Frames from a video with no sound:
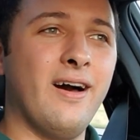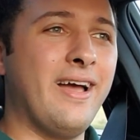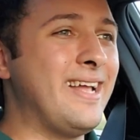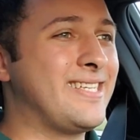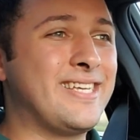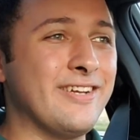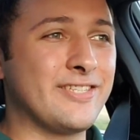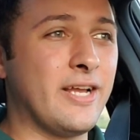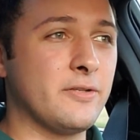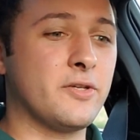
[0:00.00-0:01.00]
It still
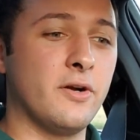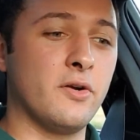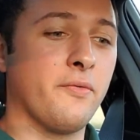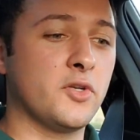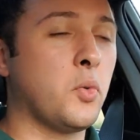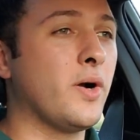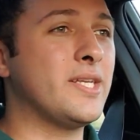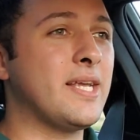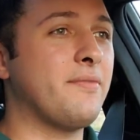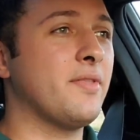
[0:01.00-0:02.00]
sounds good at over
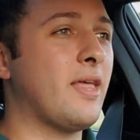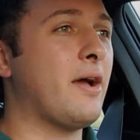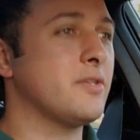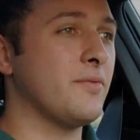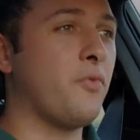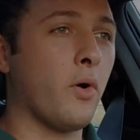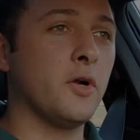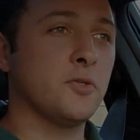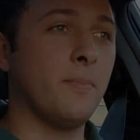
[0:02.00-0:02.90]
27,400